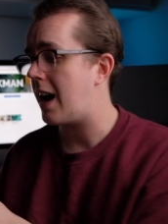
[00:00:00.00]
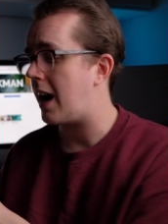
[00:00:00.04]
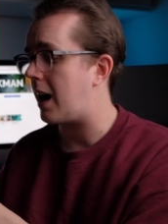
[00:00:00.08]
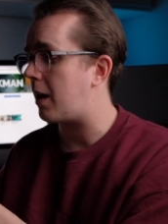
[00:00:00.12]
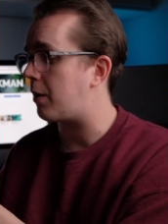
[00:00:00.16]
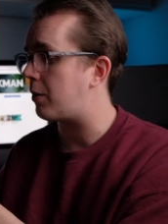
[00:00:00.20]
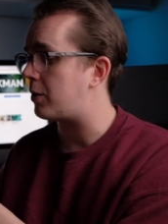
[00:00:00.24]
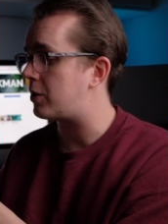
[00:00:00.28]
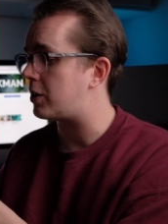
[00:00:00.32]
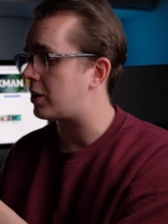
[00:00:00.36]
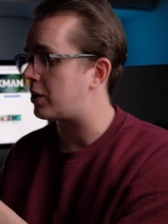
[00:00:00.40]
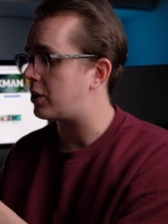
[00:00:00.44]

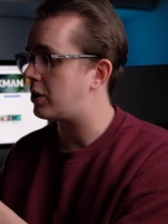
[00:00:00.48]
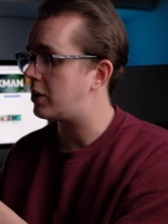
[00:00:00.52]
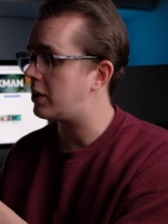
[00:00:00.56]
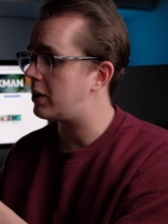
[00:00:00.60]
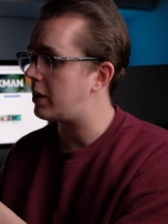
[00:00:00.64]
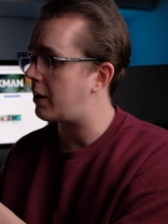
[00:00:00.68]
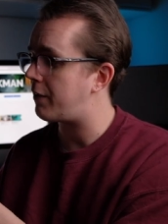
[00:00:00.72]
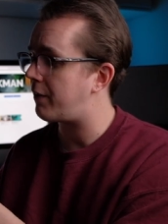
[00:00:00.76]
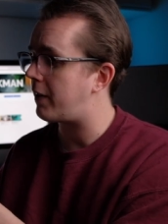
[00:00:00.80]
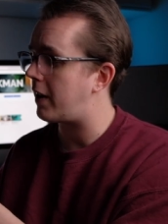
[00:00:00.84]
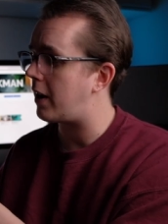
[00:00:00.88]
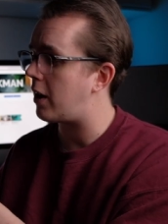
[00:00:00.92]
I will just
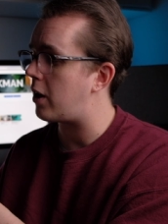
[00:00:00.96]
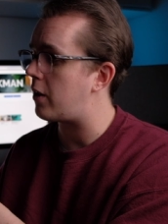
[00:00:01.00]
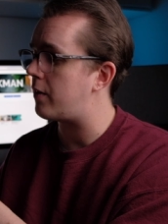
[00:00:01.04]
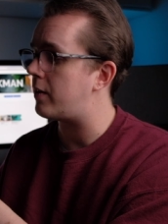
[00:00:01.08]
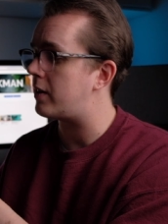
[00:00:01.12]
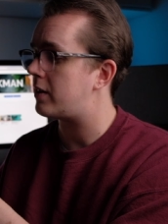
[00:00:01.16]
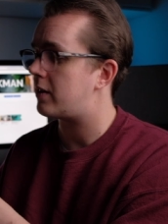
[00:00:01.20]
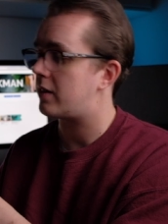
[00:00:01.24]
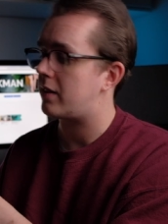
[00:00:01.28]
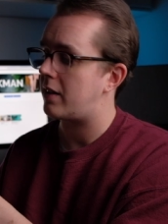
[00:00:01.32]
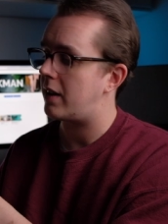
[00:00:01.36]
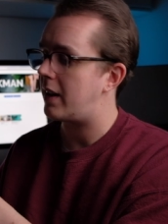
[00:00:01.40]
shuffle it
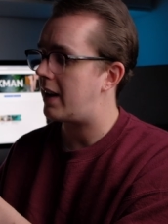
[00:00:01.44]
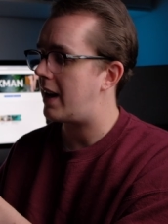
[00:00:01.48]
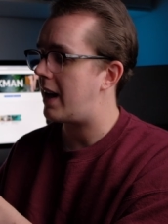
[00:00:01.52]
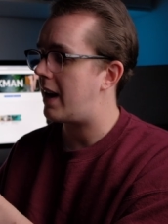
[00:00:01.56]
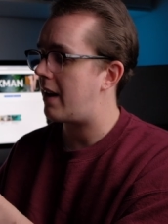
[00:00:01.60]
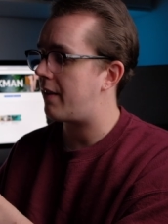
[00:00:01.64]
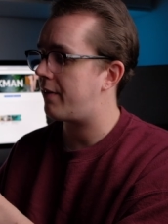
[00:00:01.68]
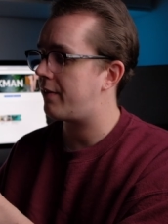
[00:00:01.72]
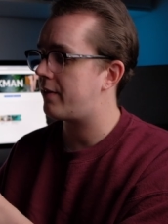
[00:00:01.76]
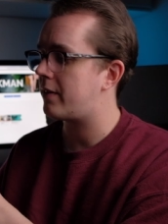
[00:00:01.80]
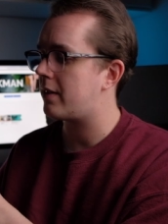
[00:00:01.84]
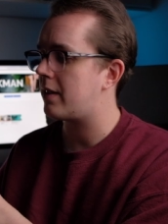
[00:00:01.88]
over to the
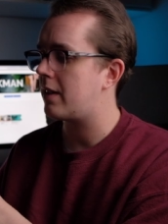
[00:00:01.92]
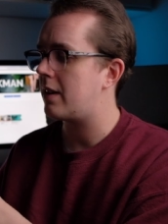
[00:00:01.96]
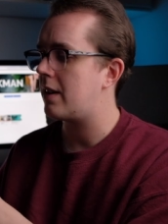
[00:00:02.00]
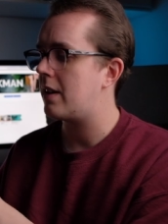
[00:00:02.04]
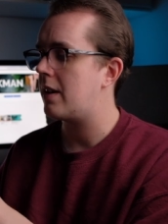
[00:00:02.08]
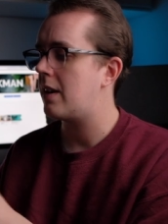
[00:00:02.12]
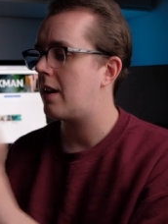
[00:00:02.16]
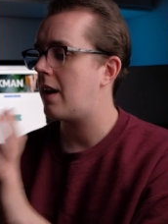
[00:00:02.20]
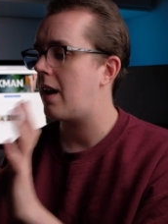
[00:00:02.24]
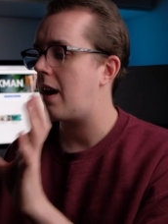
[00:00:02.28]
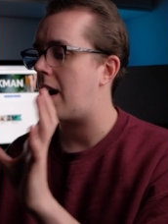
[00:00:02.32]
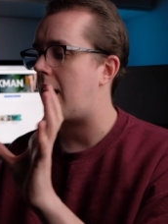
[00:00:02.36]
left
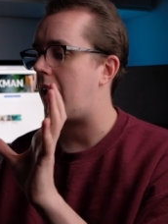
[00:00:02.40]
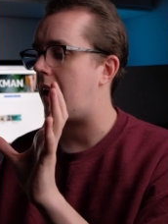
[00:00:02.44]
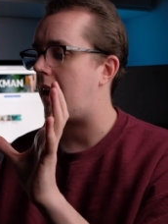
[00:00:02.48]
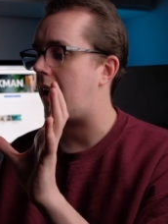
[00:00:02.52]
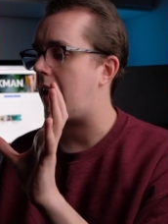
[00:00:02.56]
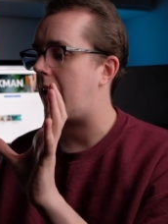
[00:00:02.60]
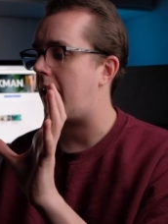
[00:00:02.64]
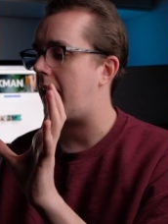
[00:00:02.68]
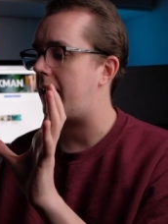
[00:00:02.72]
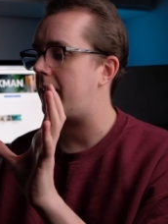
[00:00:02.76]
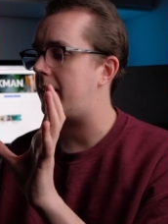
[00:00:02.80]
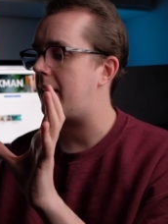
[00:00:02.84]

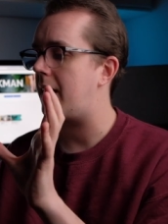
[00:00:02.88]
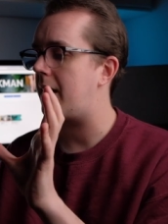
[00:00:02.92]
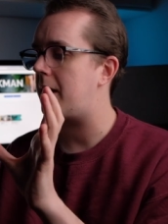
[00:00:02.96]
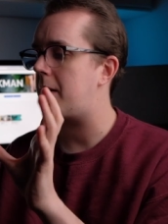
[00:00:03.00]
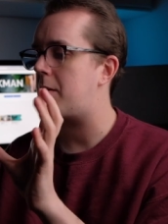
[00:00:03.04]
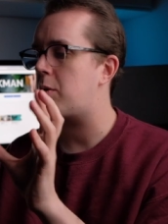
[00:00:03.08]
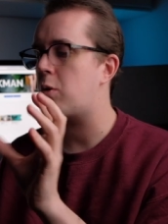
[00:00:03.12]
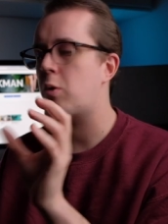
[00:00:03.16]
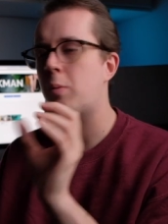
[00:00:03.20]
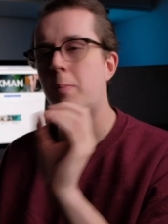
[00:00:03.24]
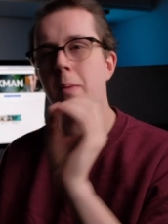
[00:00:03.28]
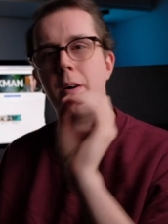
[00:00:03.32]
uh, and
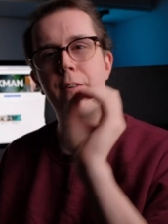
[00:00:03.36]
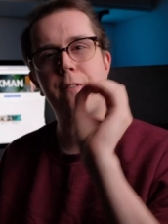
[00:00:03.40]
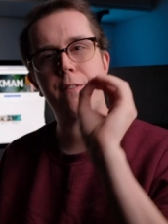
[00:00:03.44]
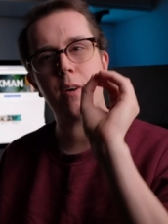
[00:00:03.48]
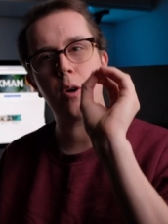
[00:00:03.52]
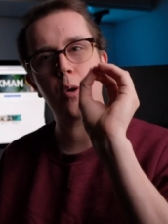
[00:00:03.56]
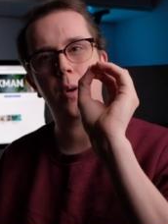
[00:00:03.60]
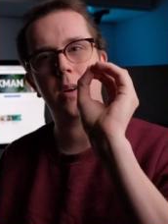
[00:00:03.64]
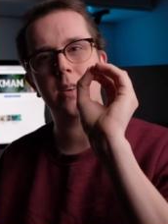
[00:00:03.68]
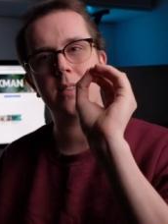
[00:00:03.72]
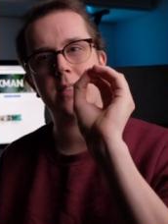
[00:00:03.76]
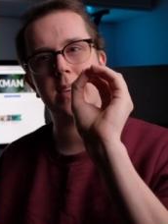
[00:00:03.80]
then all my
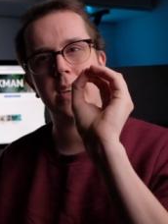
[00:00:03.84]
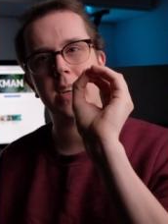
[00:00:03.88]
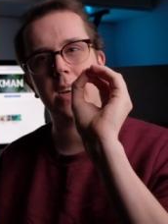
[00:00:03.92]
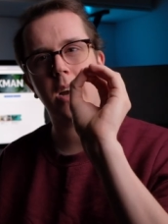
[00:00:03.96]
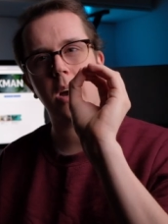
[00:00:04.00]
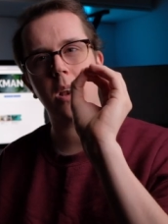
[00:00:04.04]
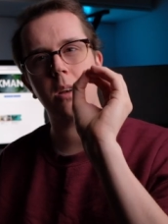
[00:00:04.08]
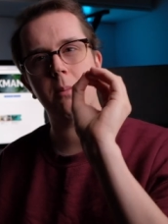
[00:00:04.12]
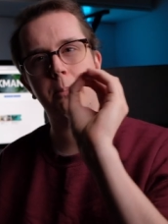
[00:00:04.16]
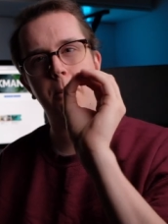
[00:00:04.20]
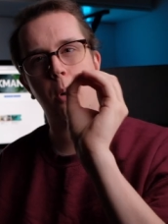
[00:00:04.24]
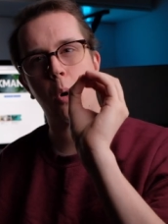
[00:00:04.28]
focusing
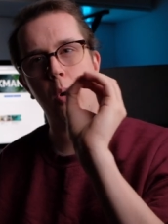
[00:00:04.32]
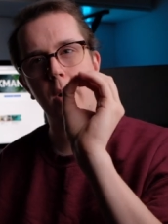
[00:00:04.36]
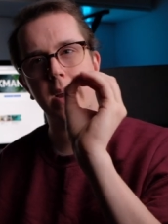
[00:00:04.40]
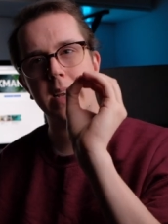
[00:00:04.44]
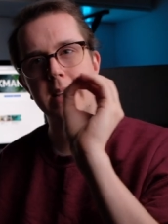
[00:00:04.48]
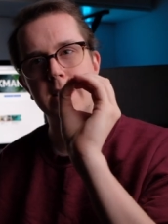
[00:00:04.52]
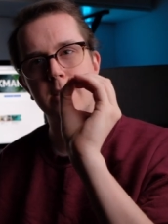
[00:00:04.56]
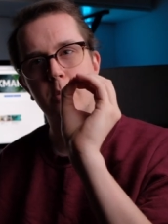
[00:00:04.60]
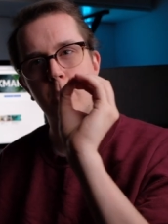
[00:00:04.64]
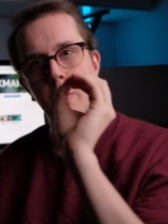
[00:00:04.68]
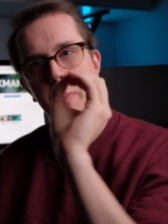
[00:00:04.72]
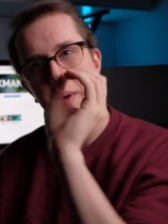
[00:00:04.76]
kind of
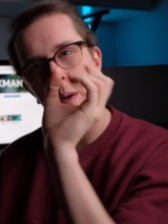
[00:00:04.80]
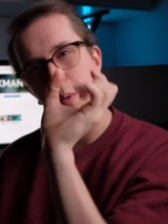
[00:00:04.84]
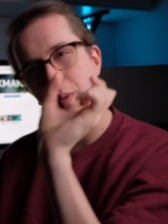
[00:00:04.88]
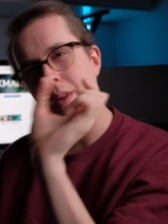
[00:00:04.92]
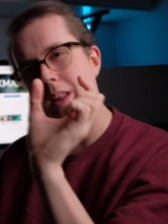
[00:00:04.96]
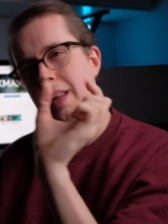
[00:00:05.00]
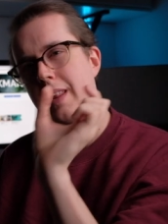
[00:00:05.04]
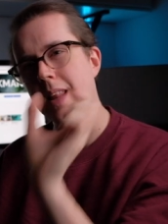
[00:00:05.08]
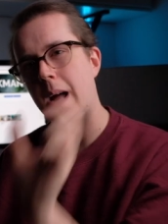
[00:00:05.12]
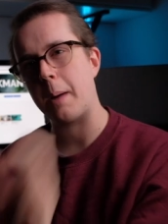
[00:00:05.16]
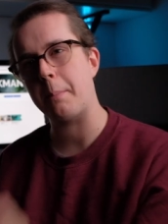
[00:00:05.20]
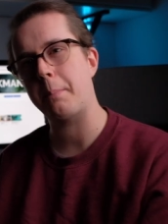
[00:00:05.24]
points will be
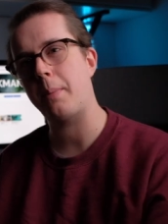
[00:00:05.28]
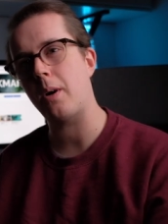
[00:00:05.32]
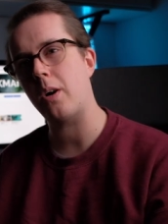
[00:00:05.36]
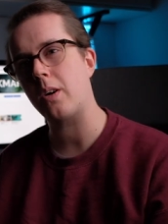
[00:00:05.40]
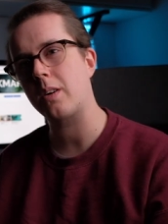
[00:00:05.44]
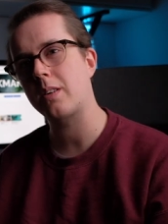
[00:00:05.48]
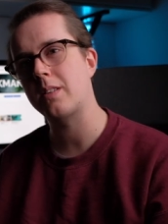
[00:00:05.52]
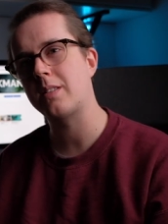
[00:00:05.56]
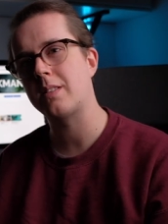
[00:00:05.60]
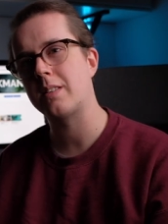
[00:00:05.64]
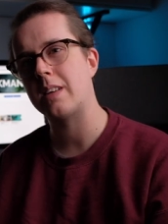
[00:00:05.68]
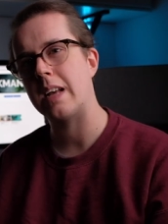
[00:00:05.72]
within that
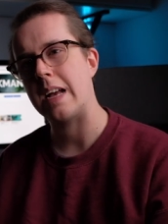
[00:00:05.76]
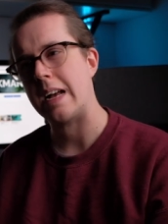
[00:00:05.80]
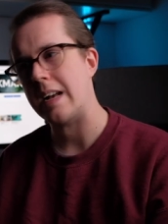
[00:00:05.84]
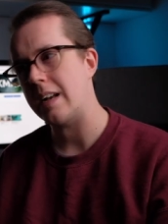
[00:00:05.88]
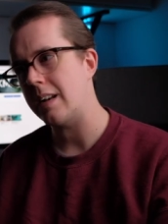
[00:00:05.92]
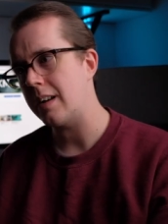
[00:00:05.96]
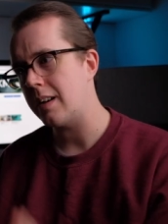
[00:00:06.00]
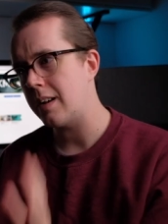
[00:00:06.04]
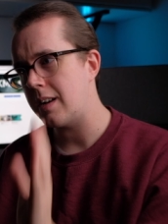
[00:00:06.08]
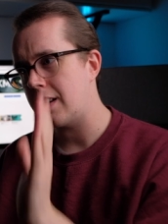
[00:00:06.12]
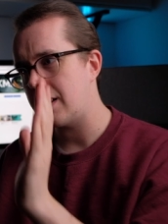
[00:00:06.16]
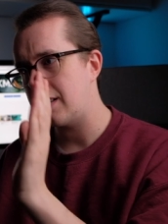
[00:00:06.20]
box,
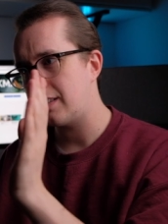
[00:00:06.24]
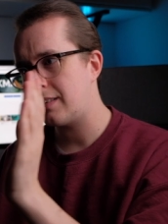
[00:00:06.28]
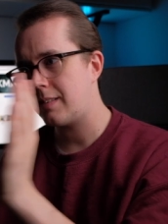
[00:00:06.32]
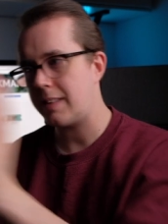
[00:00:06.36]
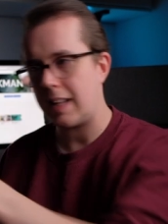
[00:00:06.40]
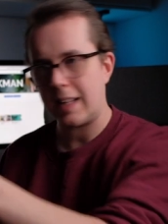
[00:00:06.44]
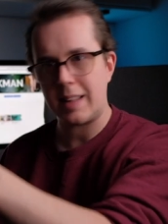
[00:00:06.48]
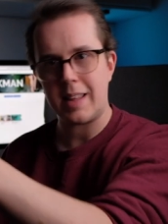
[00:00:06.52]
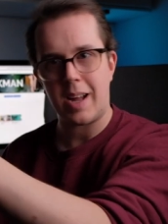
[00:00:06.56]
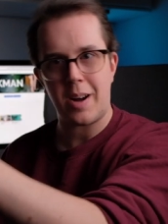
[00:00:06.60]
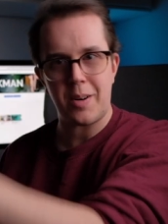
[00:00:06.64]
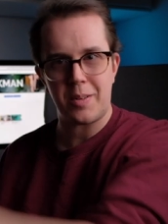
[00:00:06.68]

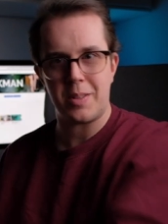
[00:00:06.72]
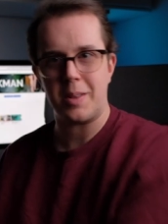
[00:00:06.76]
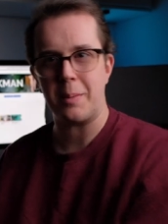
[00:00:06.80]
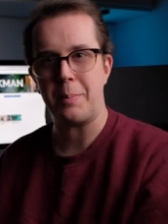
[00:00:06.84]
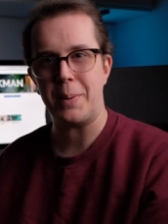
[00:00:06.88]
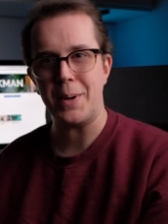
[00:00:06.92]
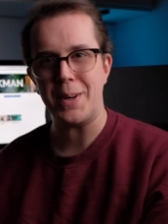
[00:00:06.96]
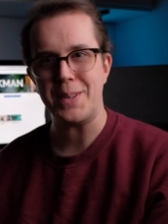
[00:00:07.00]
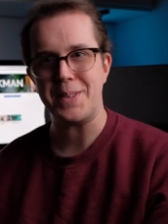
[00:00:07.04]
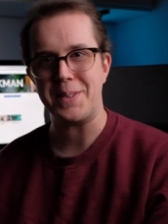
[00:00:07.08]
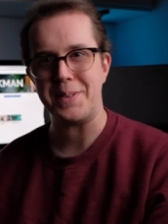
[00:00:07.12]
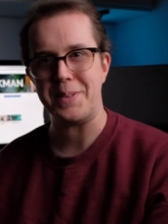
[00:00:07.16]
stick that on the
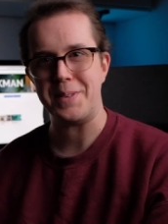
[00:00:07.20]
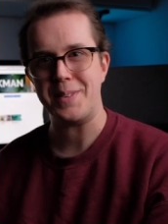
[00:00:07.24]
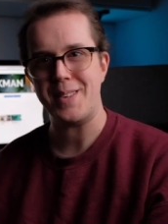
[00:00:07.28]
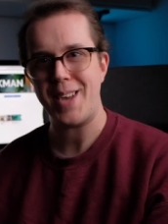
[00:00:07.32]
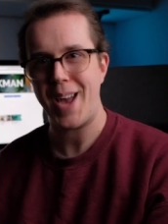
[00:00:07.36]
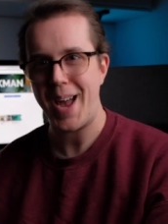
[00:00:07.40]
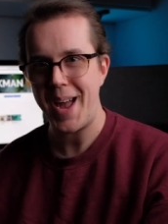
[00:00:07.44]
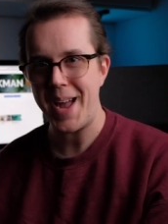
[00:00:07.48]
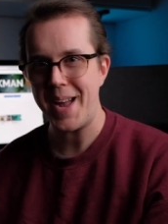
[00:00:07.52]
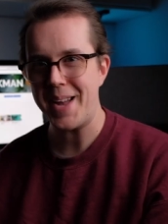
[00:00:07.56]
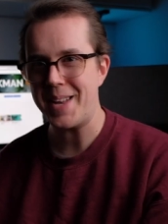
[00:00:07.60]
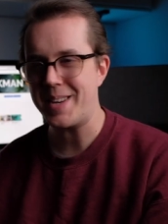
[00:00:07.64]
person's
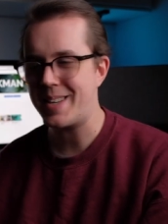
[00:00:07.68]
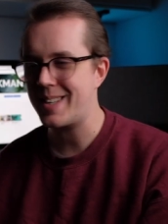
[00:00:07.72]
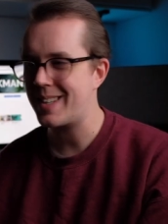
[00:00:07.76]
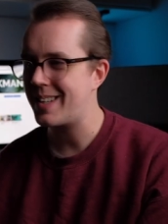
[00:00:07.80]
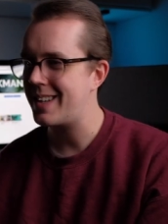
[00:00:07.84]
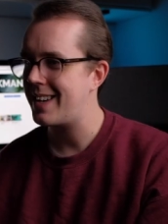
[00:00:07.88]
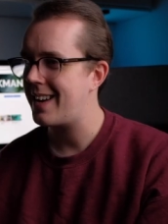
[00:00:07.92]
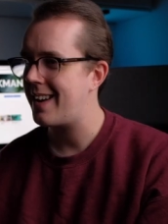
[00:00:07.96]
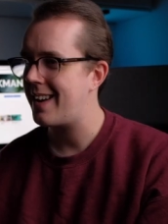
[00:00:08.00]
head